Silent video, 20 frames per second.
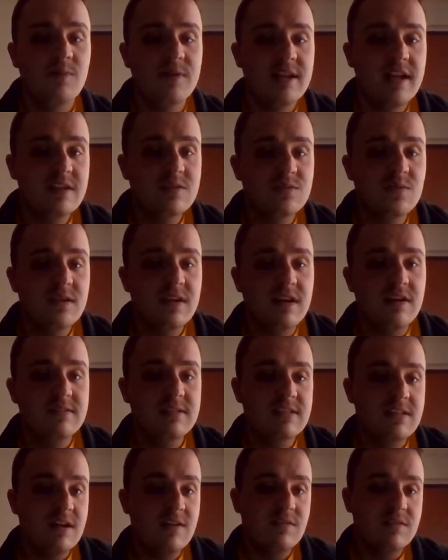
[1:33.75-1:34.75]
but that's what it
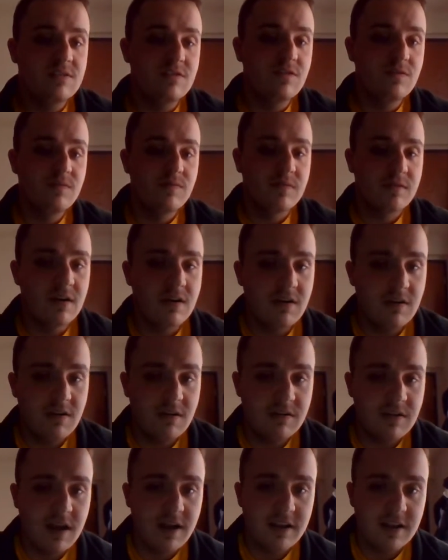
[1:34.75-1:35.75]
comes down to for
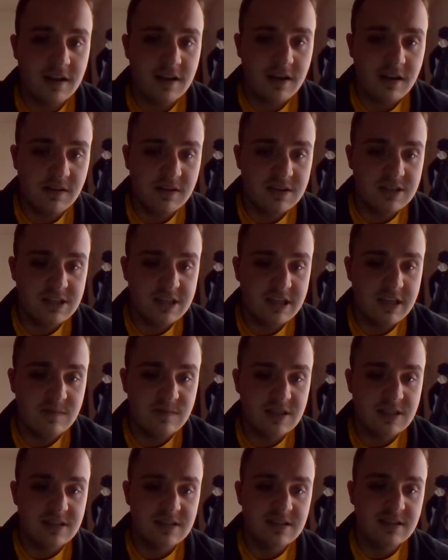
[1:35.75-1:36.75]
a lot of the college
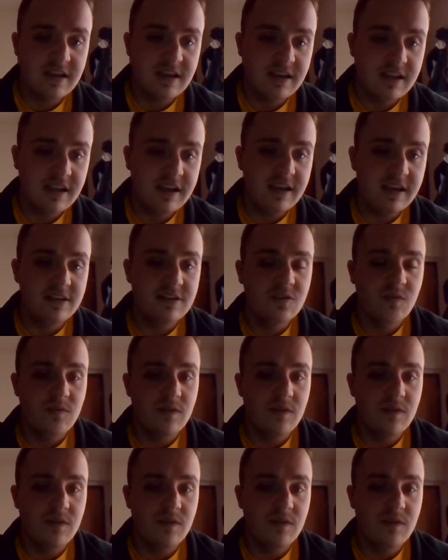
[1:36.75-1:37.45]
teams this day and age.